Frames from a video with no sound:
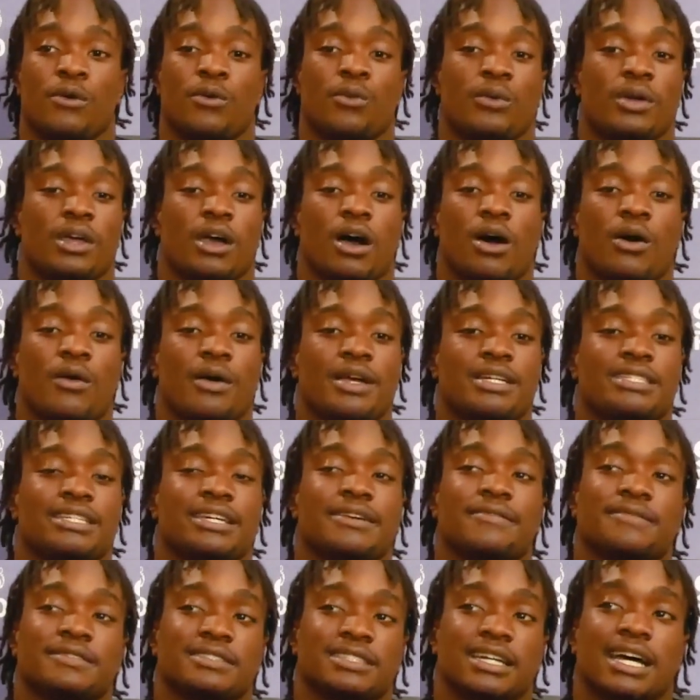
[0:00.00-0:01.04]
we always
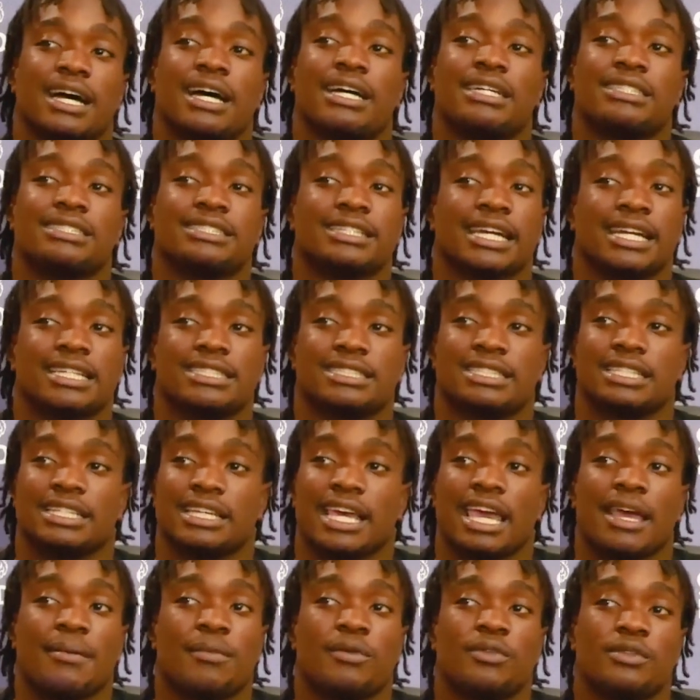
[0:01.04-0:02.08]
emphasize changing the
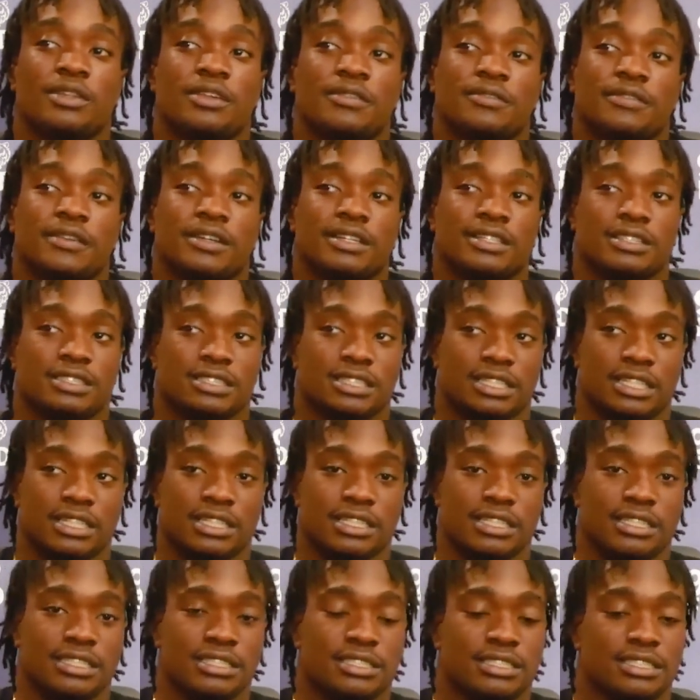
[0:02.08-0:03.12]
game on defense
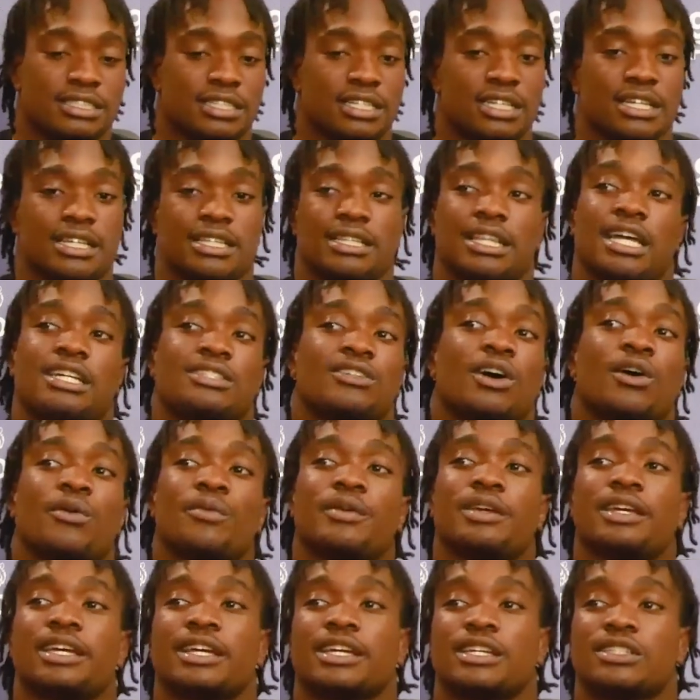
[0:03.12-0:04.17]
because that's all
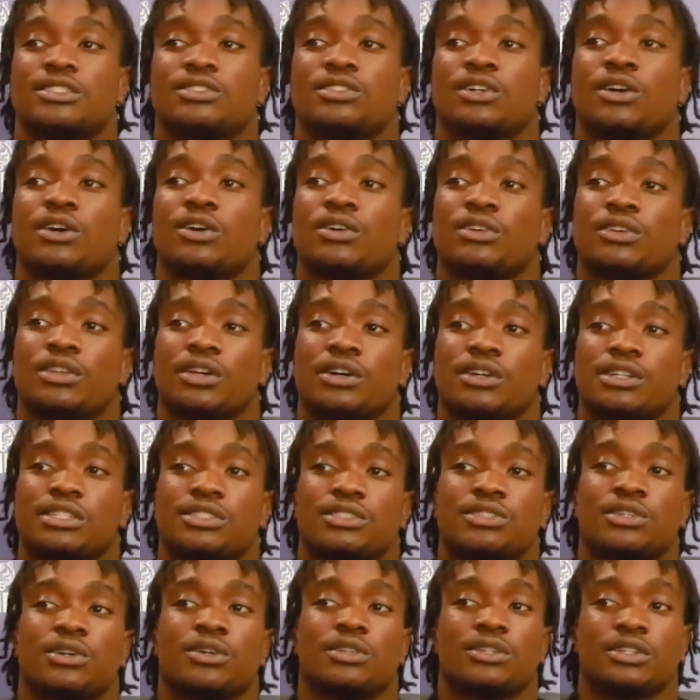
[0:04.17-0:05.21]
we can control. You know,
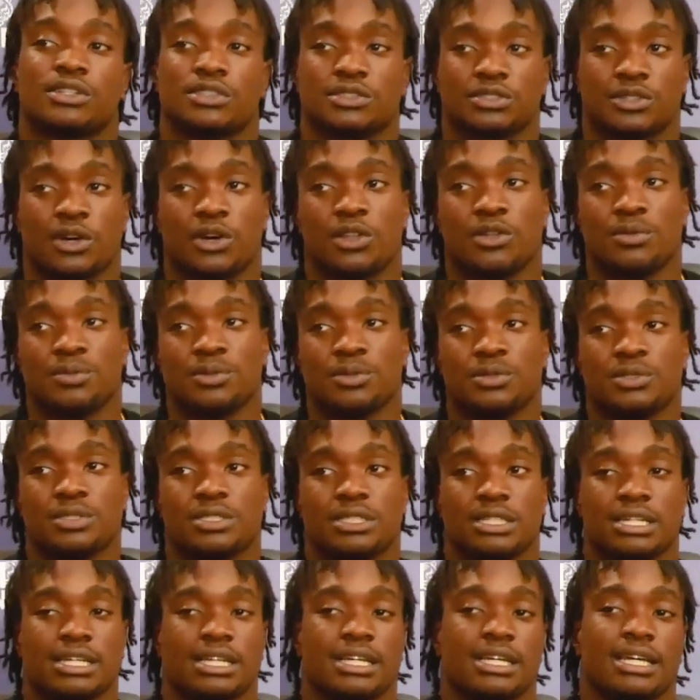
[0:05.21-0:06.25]
control the
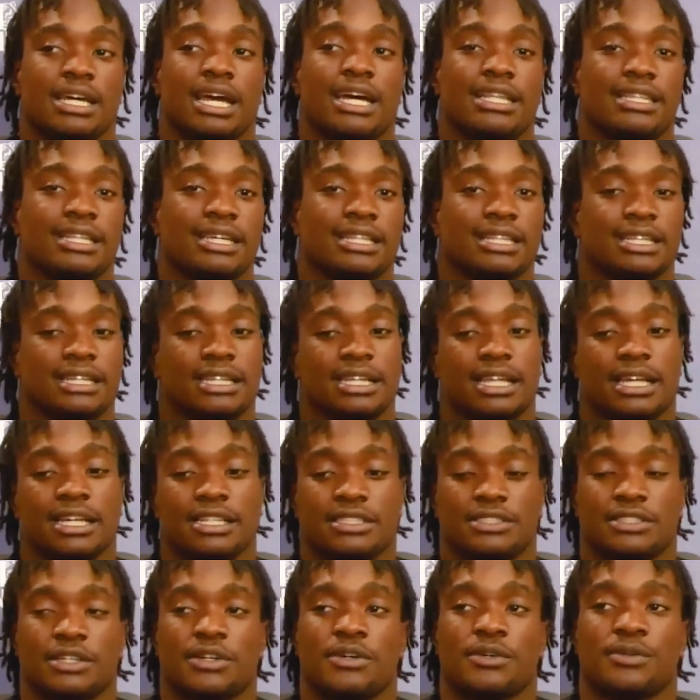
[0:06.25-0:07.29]
controllables at the end of the day.
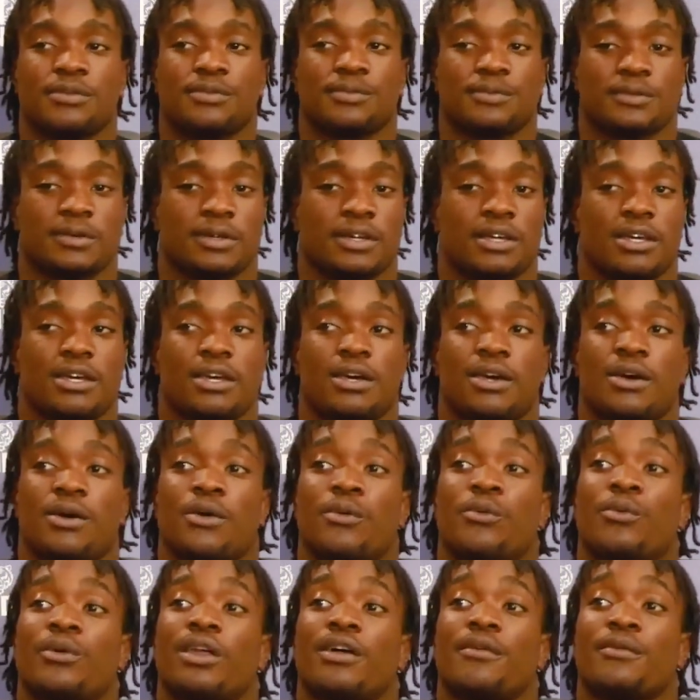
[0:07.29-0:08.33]
So
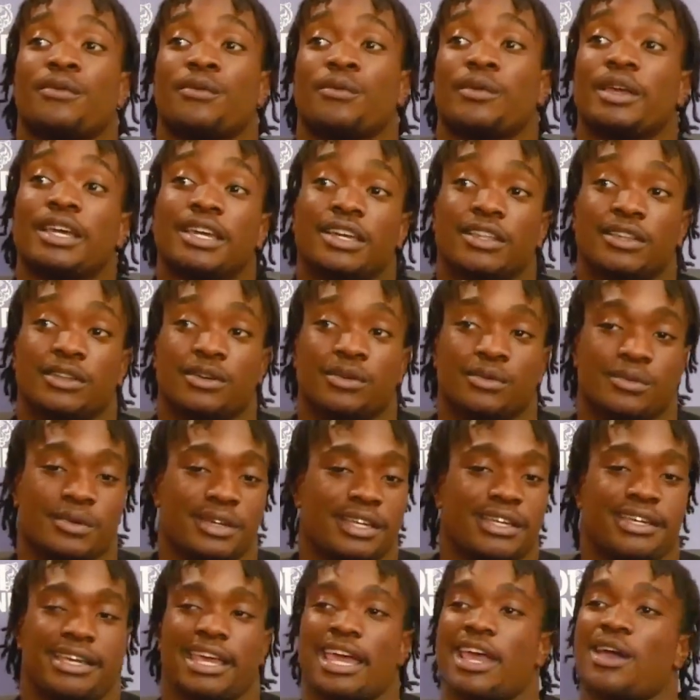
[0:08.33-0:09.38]
whatever we can do,
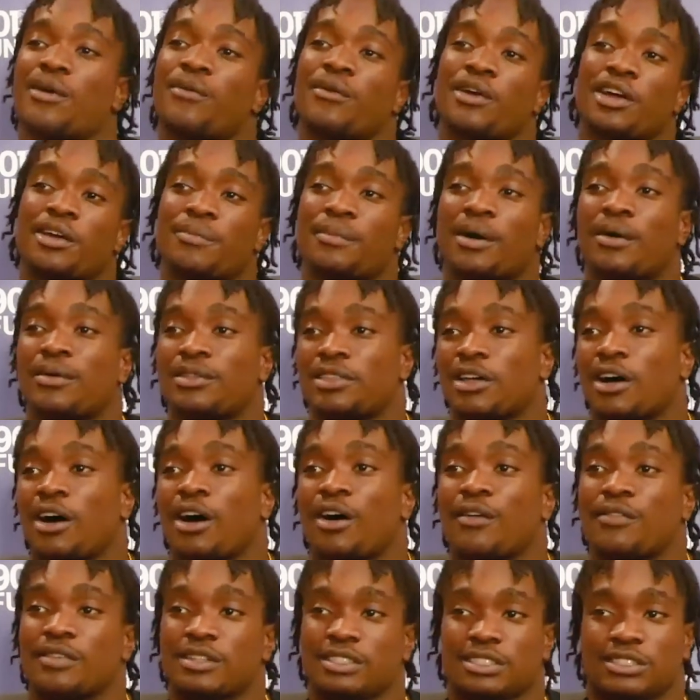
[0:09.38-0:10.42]
we can't worry about what the
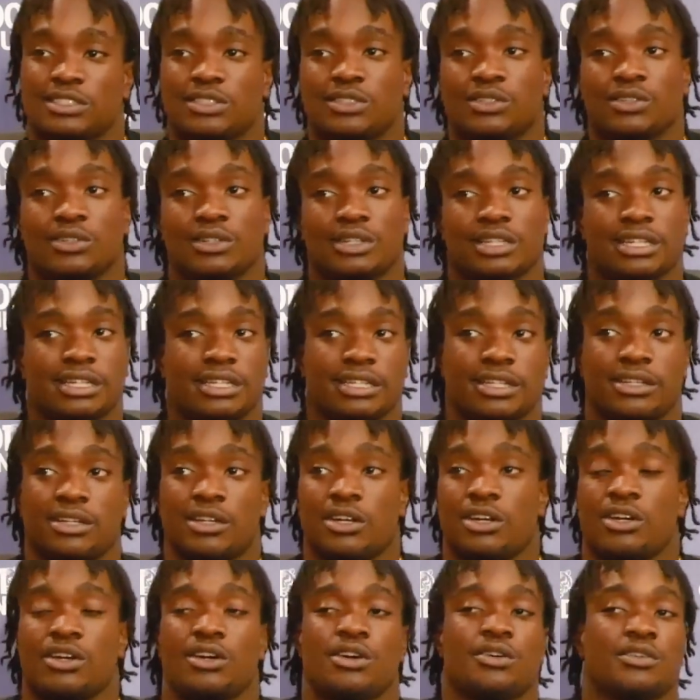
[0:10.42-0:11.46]
offense are doing
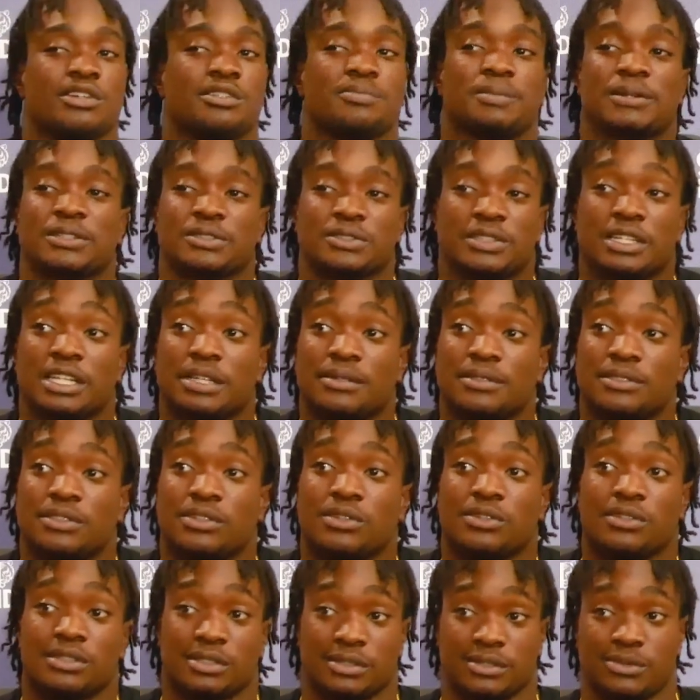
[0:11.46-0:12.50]
or what special teams
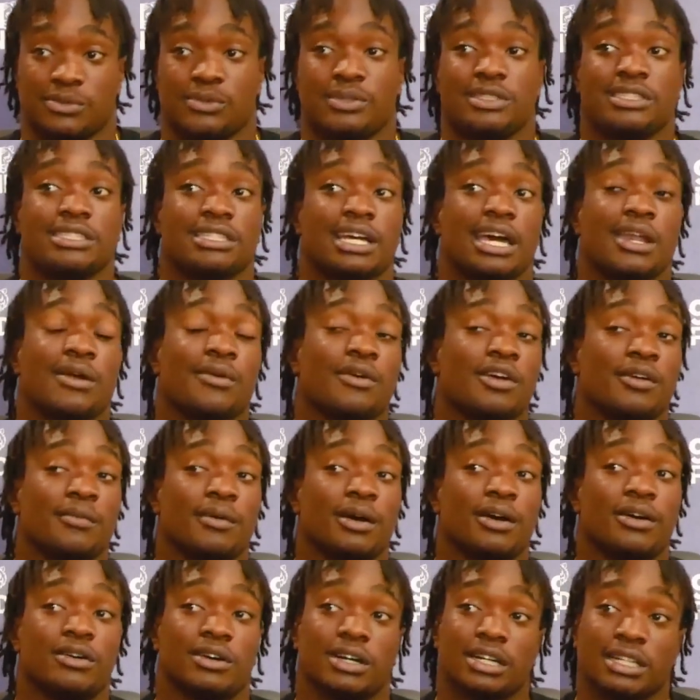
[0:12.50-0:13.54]
doing. We just got to worry
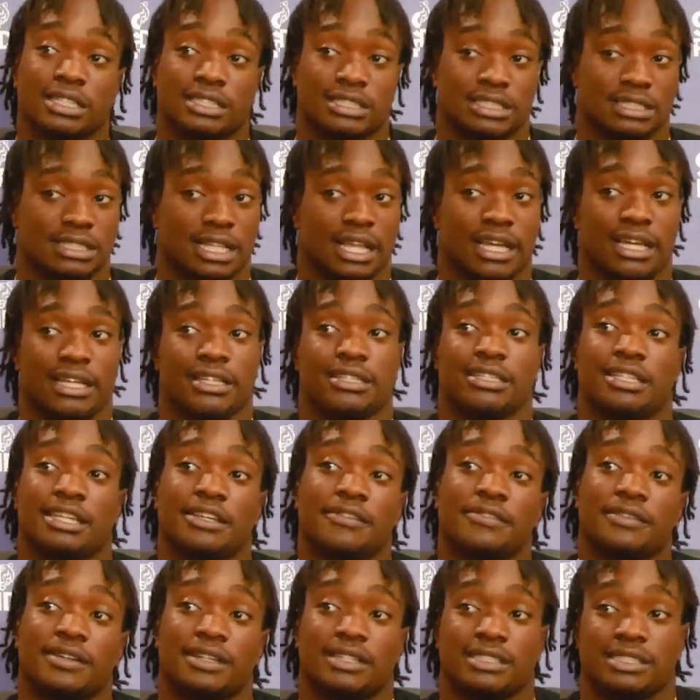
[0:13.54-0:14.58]
about us, like
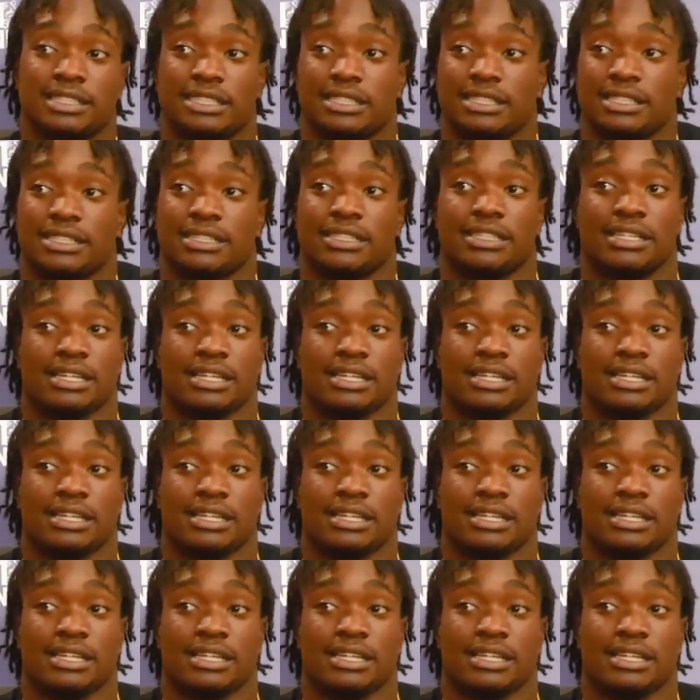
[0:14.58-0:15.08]
defense. And